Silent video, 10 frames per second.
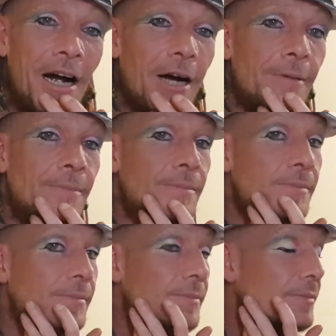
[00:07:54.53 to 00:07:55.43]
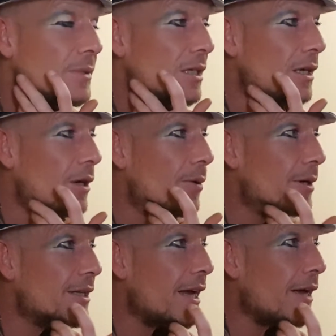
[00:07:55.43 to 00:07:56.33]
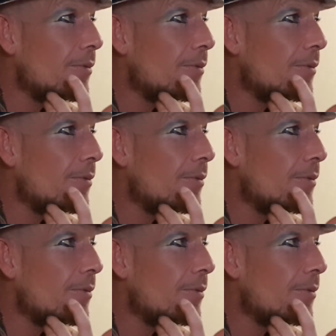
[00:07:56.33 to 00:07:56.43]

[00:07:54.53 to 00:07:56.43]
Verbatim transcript: um, but yeah,